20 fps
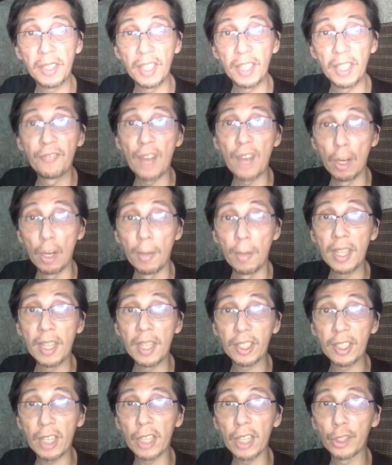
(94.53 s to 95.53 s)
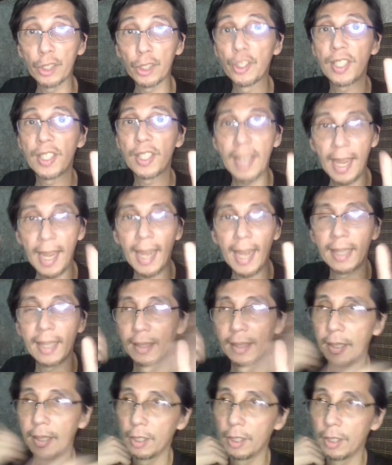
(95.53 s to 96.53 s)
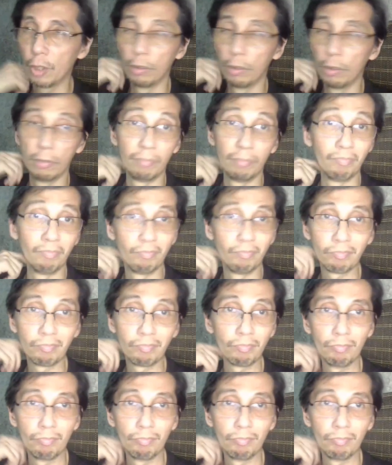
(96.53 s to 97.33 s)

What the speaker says: they did follow my instructions. And, yung...